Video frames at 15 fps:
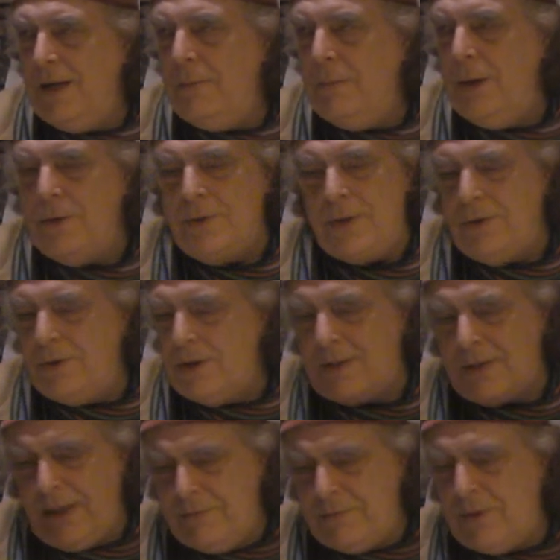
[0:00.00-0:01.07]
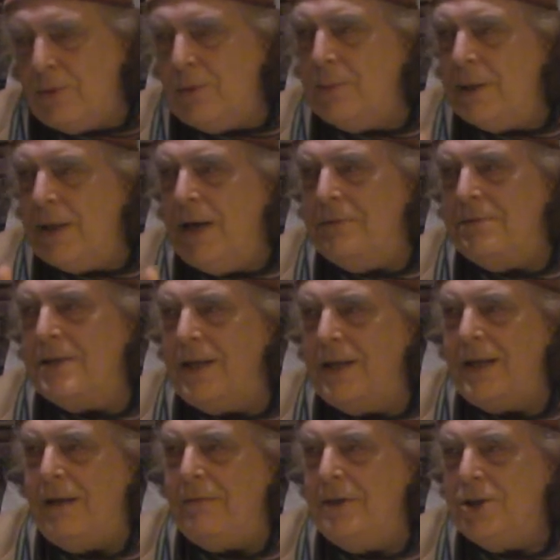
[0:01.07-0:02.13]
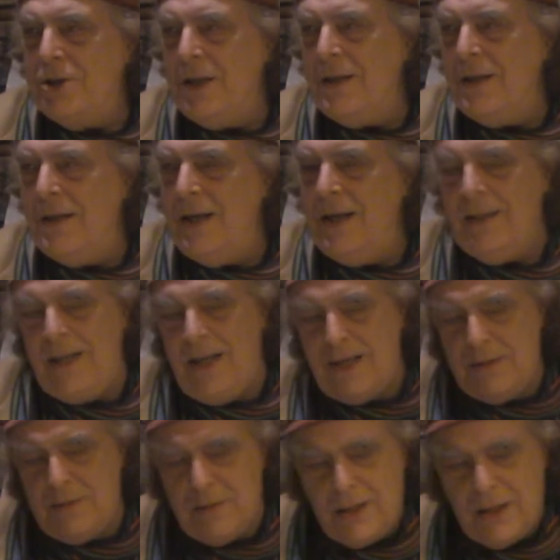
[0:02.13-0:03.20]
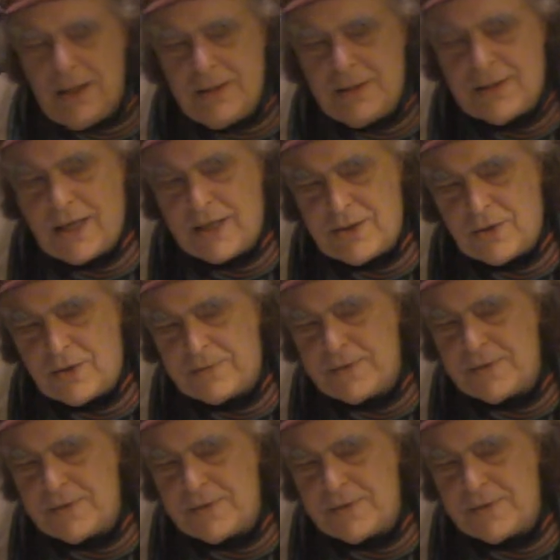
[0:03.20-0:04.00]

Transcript: Mo Tsu just lived a normal life, said love each other, and then died off.